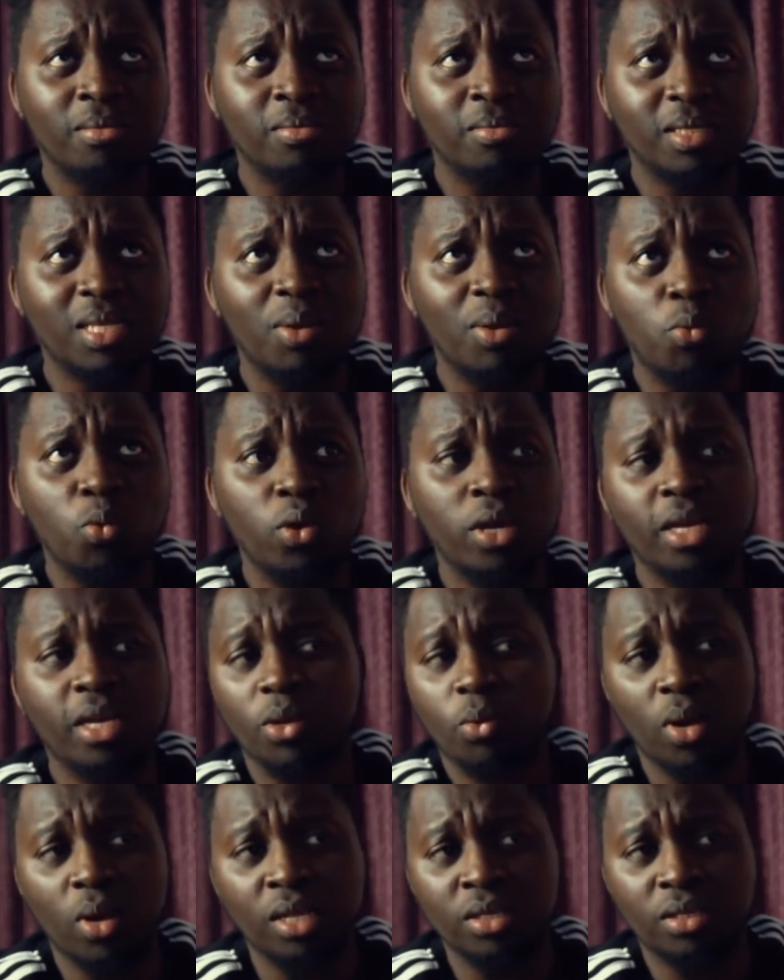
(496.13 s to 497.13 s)
Same week
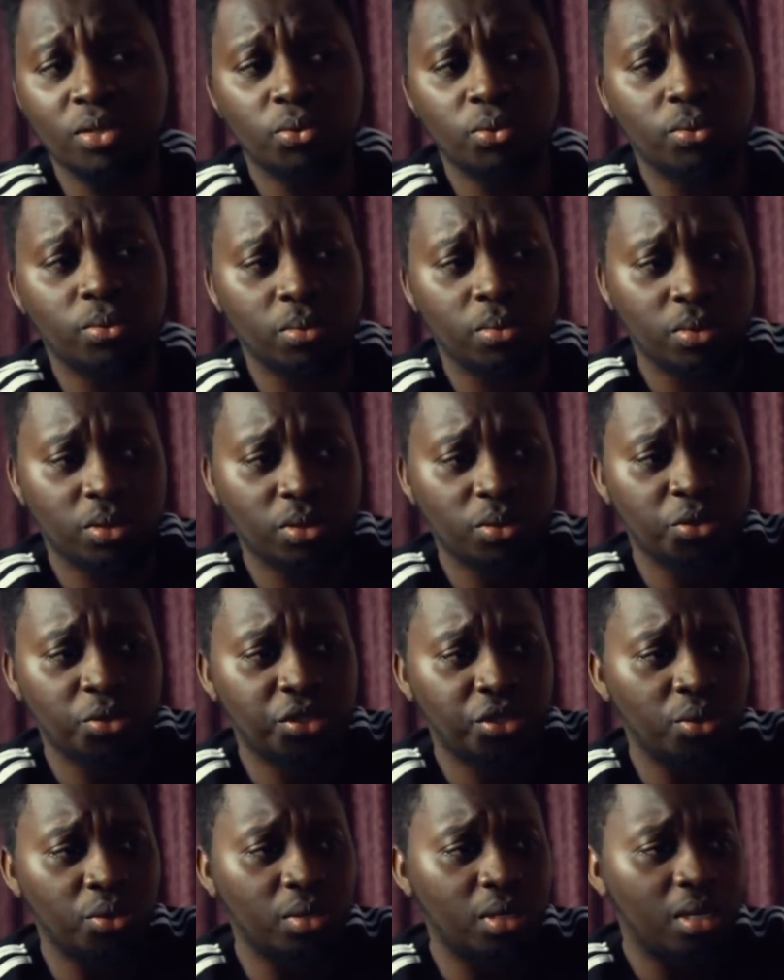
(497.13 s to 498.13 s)
he went to
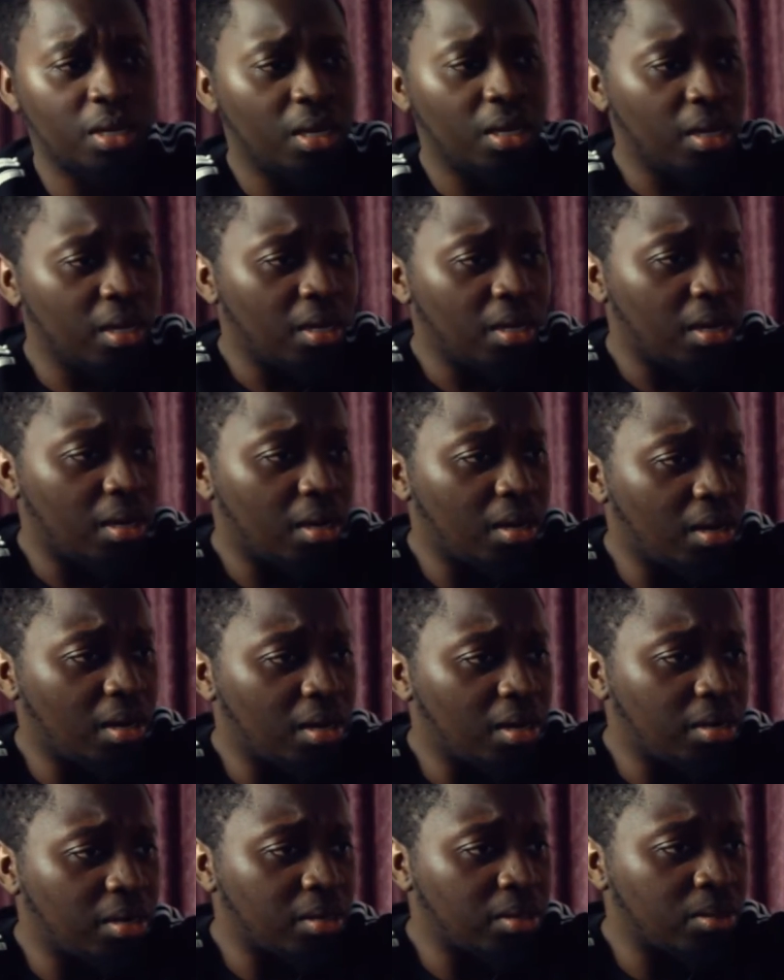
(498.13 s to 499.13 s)
shoot,
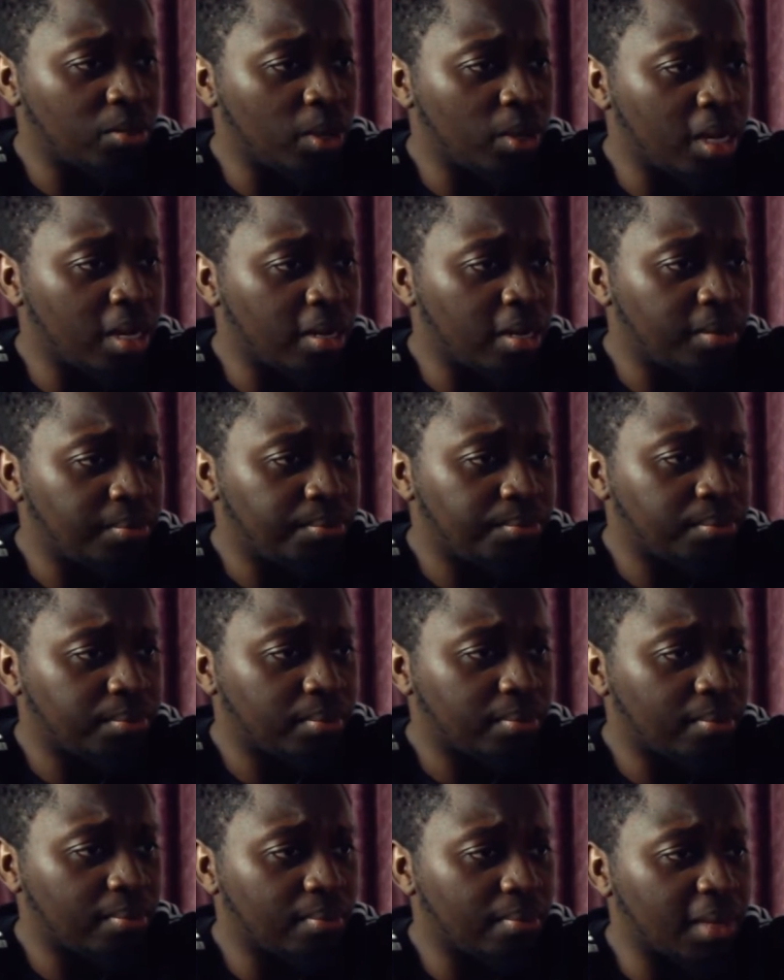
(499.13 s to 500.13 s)
I
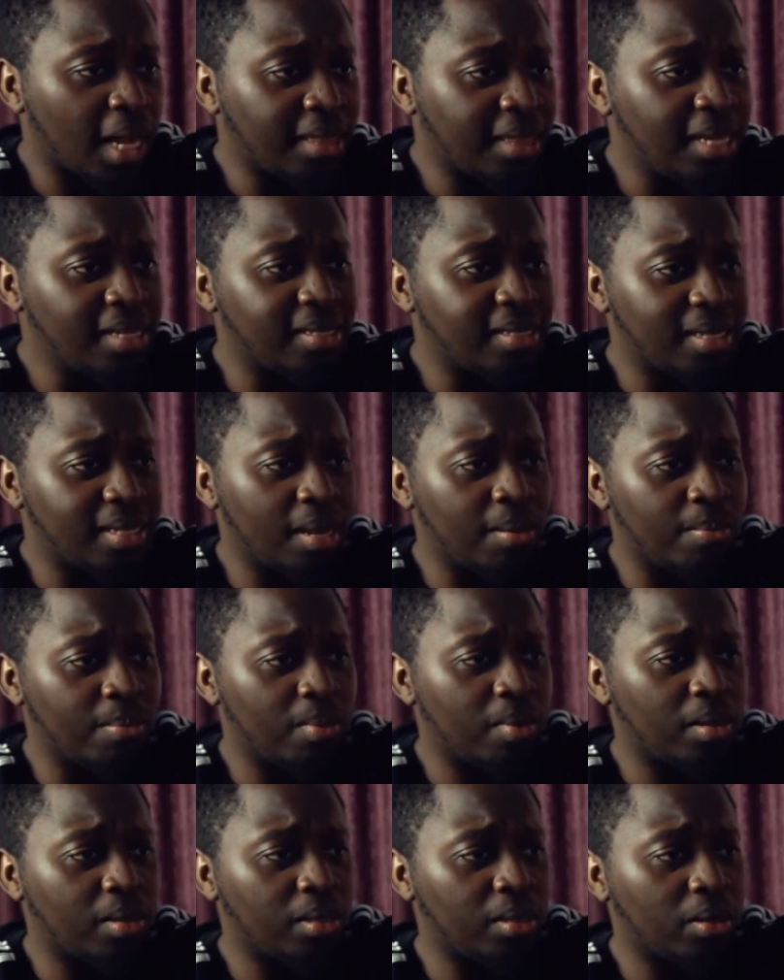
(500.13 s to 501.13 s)
think
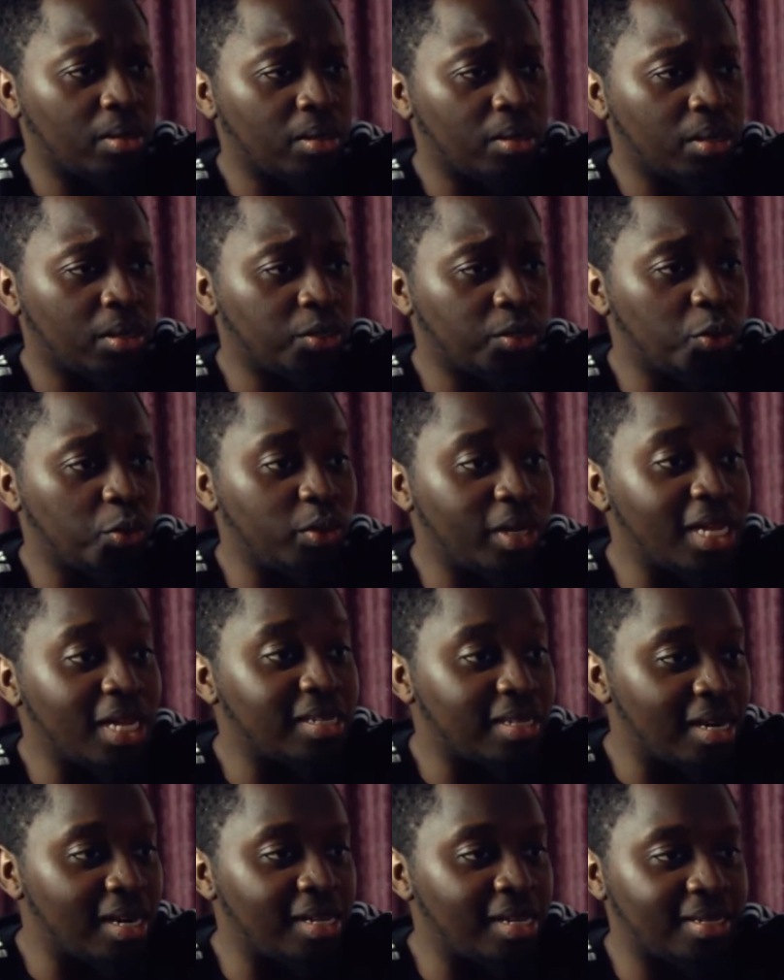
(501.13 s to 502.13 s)
same 2
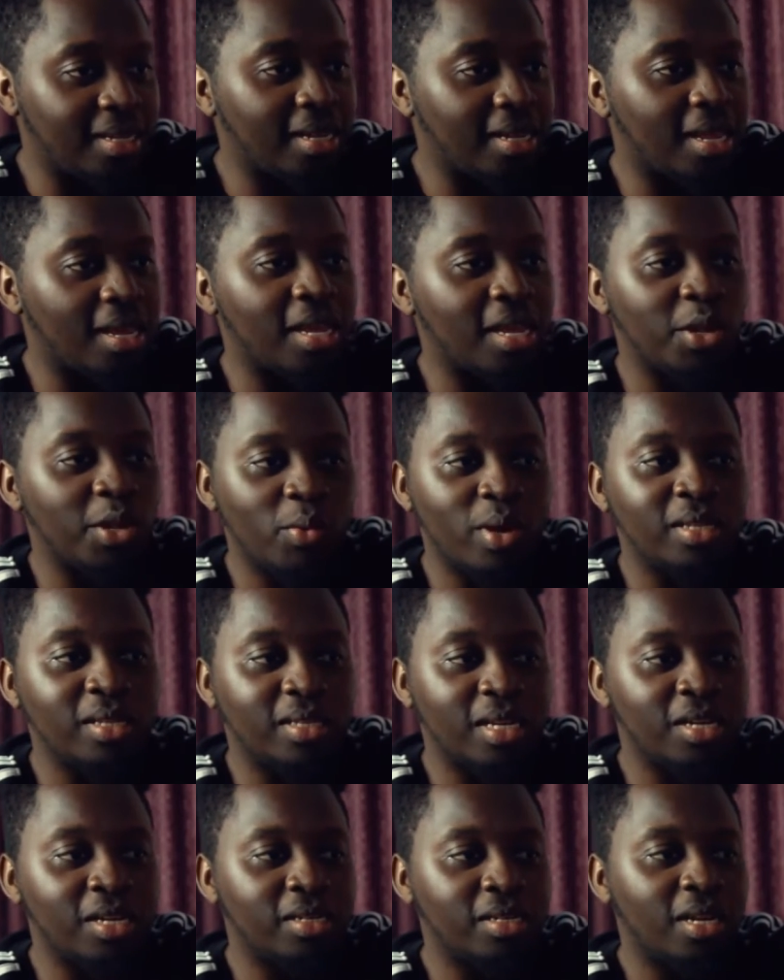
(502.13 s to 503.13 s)
days later, yeah, he
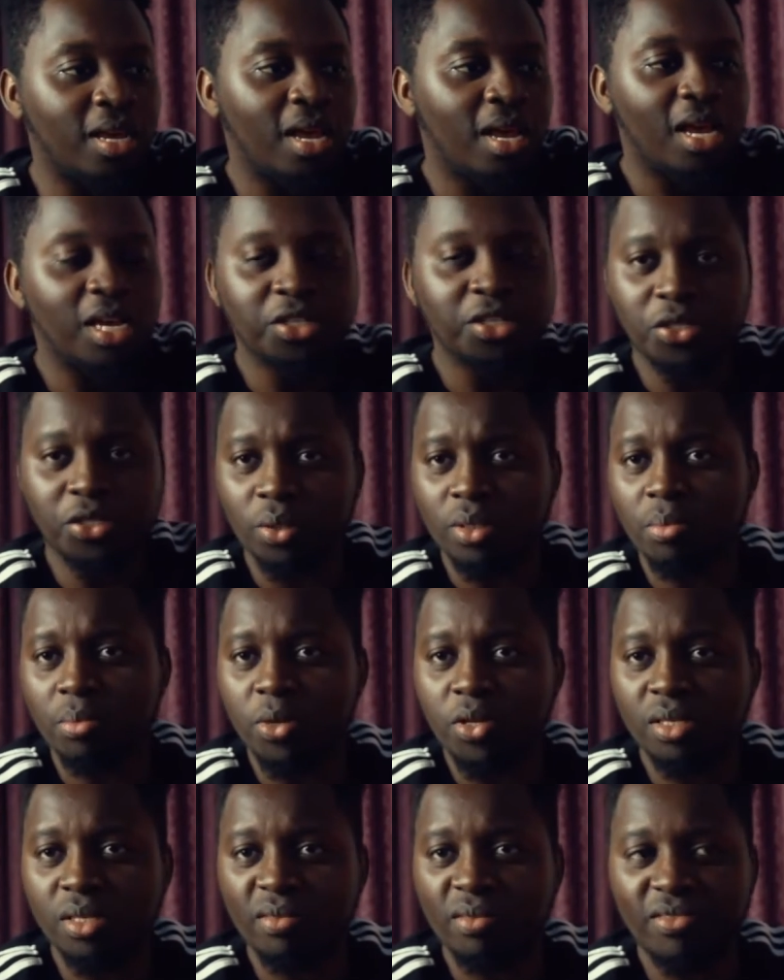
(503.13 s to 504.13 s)
went and shot the
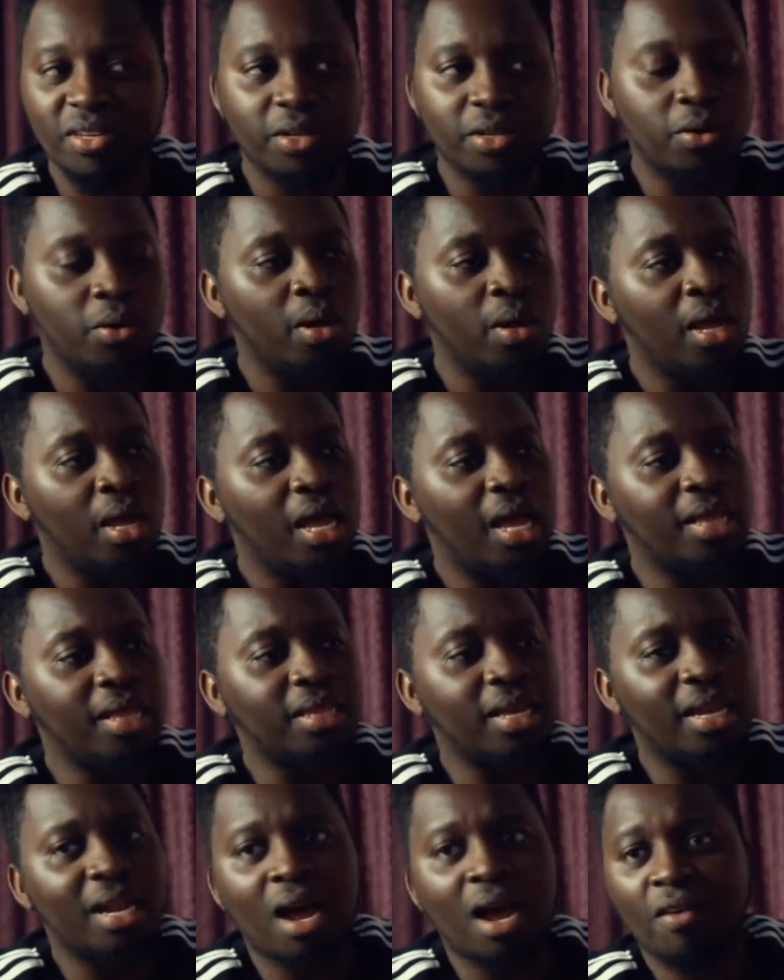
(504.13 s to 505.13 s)
music video, and
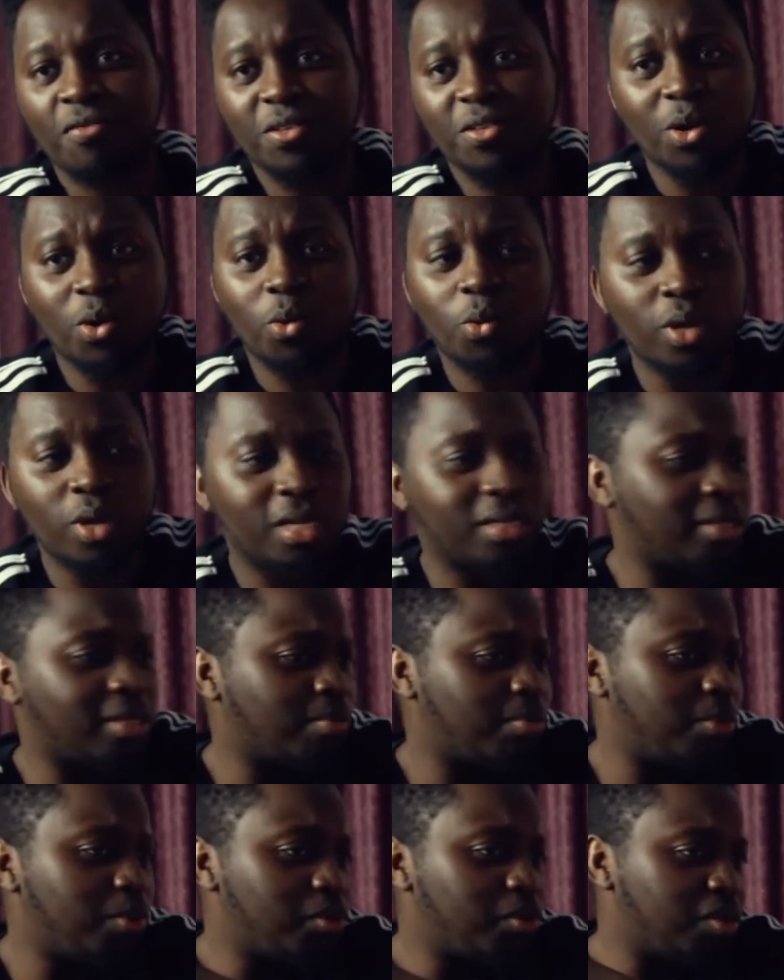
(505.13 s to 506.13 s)
then after a week
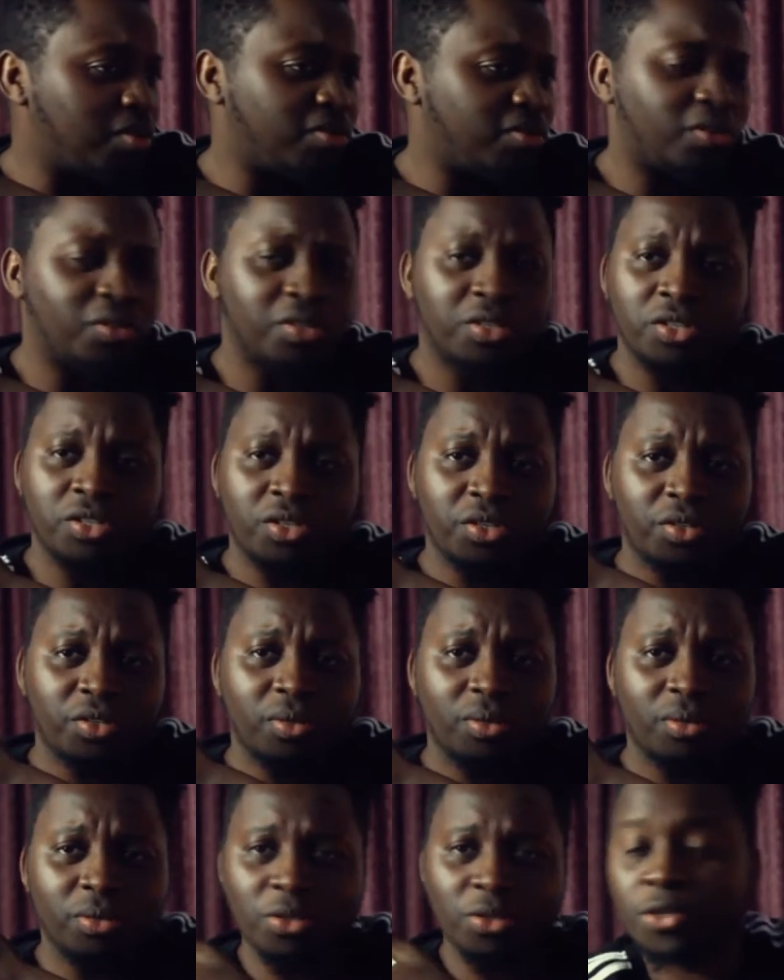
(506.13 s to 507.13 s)
the music video
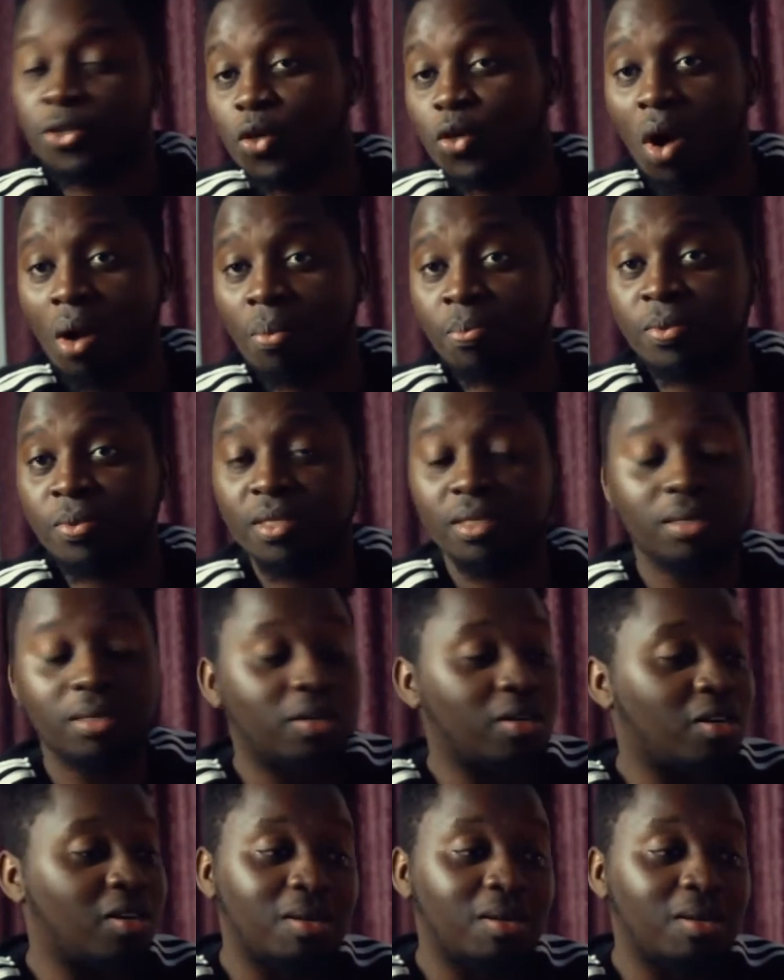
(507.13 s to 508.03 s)
just drops.